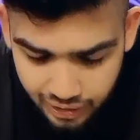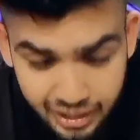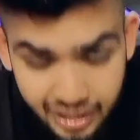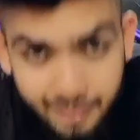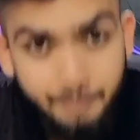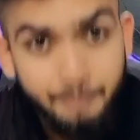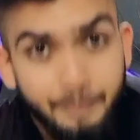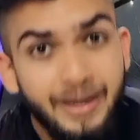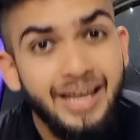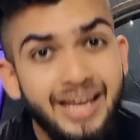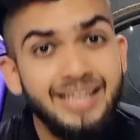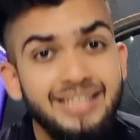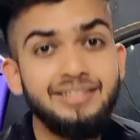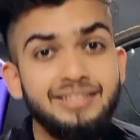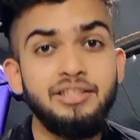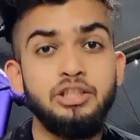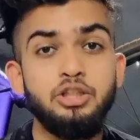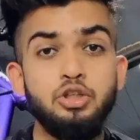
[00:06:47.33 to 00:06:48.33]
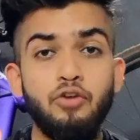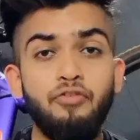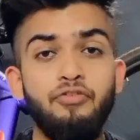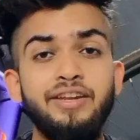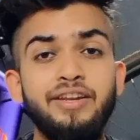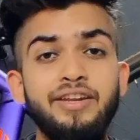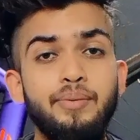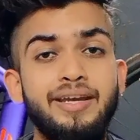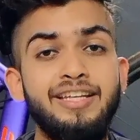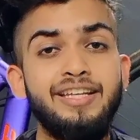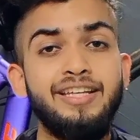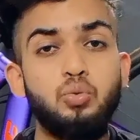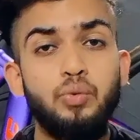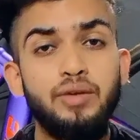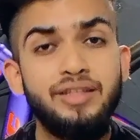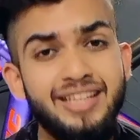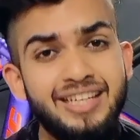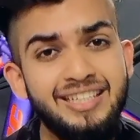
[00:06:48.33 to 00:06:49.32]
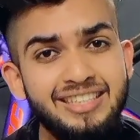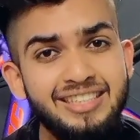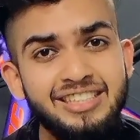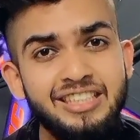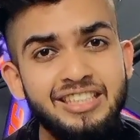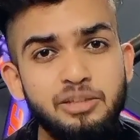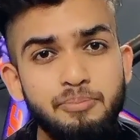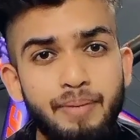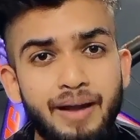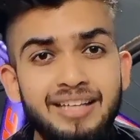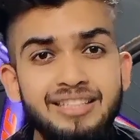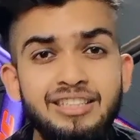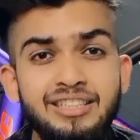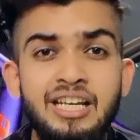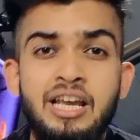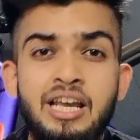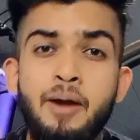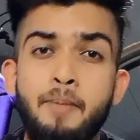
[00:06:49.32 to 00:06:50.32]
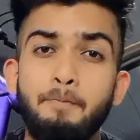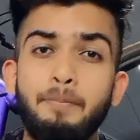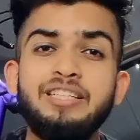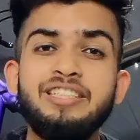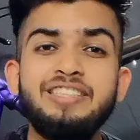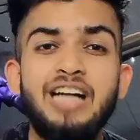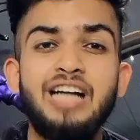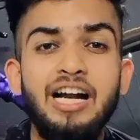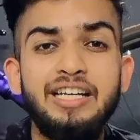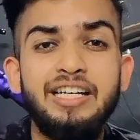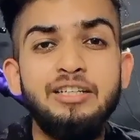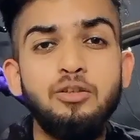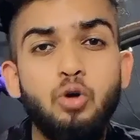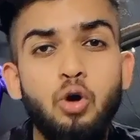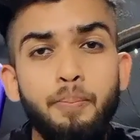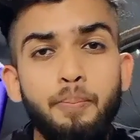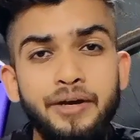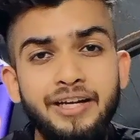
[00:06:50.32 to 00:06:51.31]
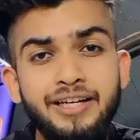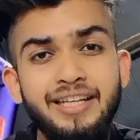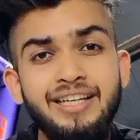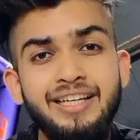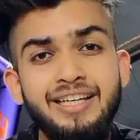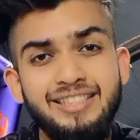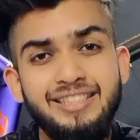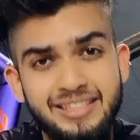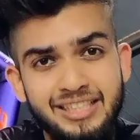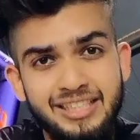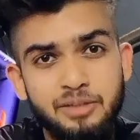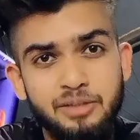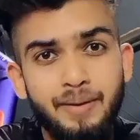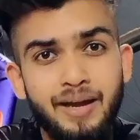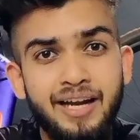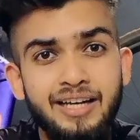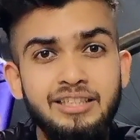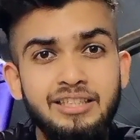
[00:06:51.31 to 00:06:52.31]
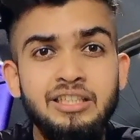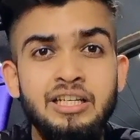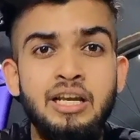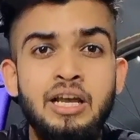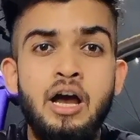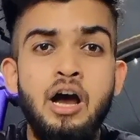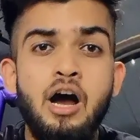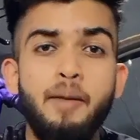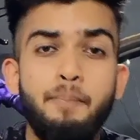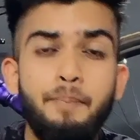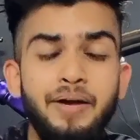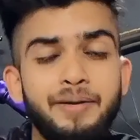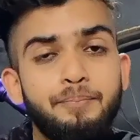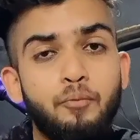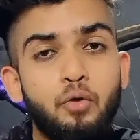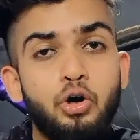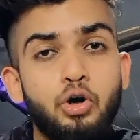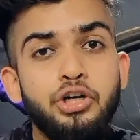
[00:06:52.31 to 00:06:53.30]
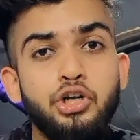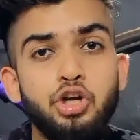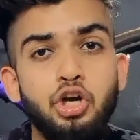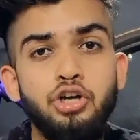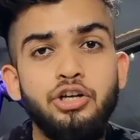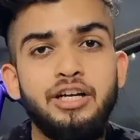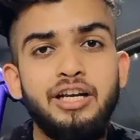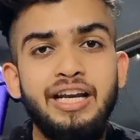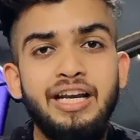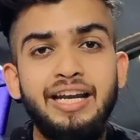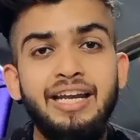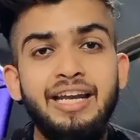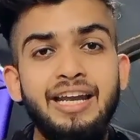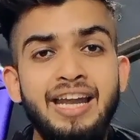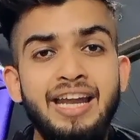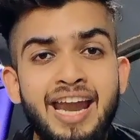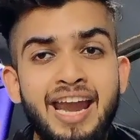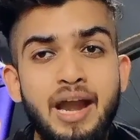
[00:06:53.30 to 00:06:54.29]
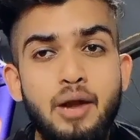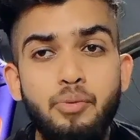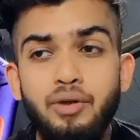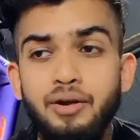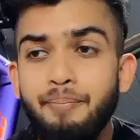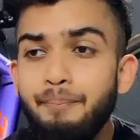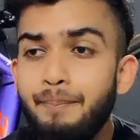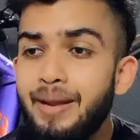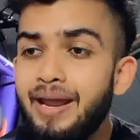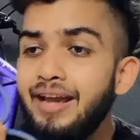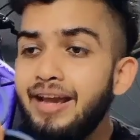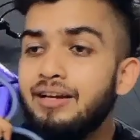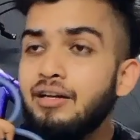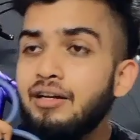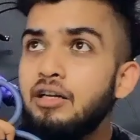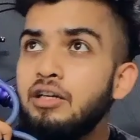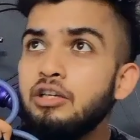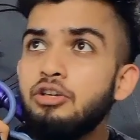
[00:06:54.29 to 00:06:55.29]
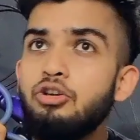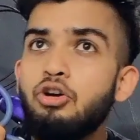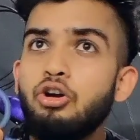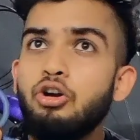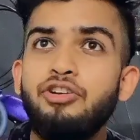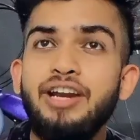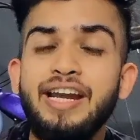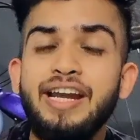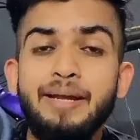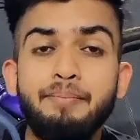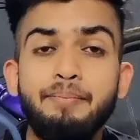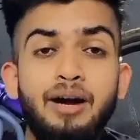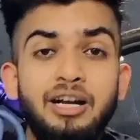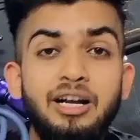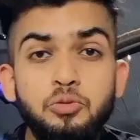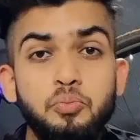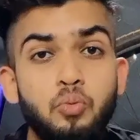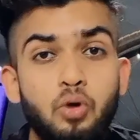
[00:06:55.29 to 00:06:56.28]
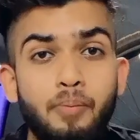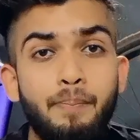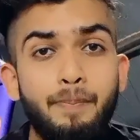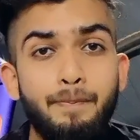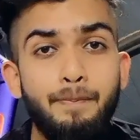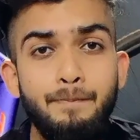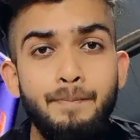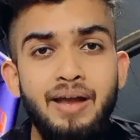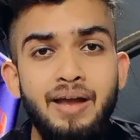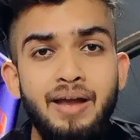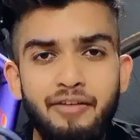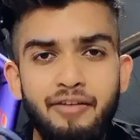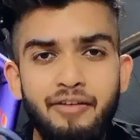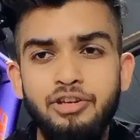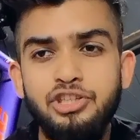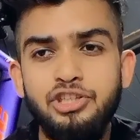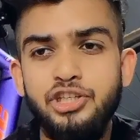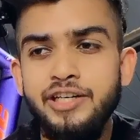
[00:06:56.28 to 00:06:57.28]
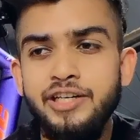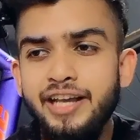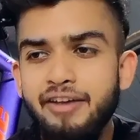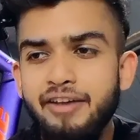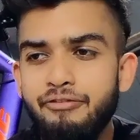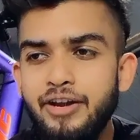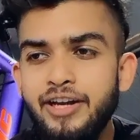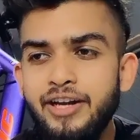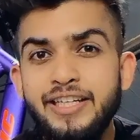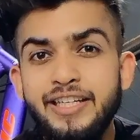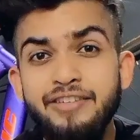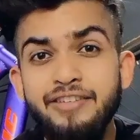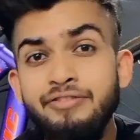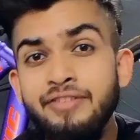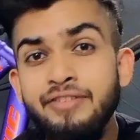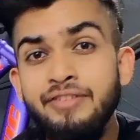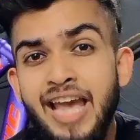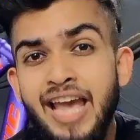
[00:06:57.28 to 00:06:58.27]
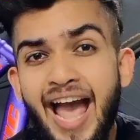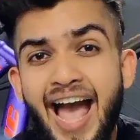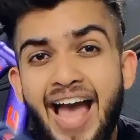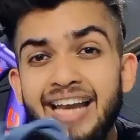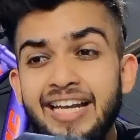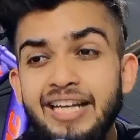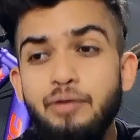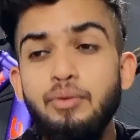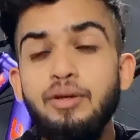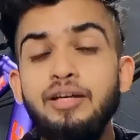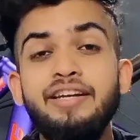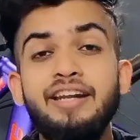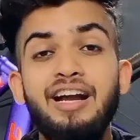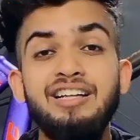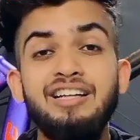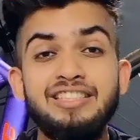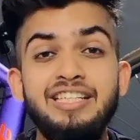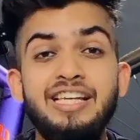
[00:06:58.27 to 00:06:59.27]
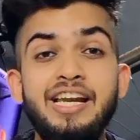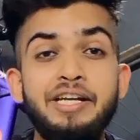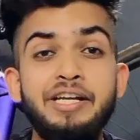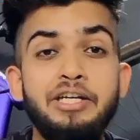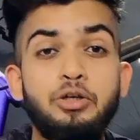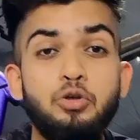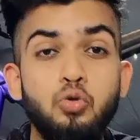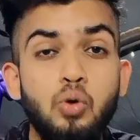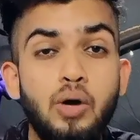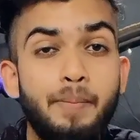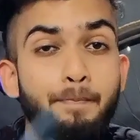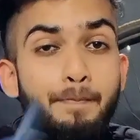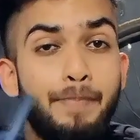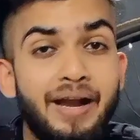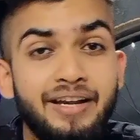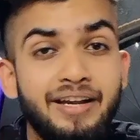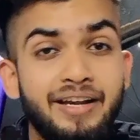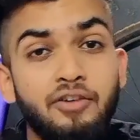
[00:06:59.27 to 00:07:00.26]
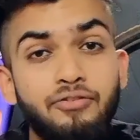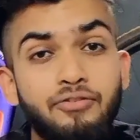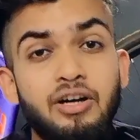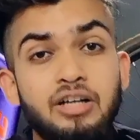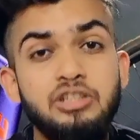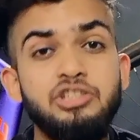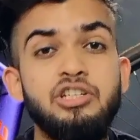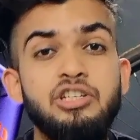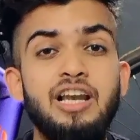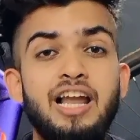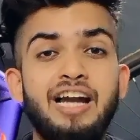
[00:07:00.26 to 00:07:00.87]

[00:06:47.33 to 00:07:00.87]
replace your free weights with resistance bands, but start incorporating resistance bands a bit more into your training. It will make your training much more efficient, effective, and it will translate into a better functional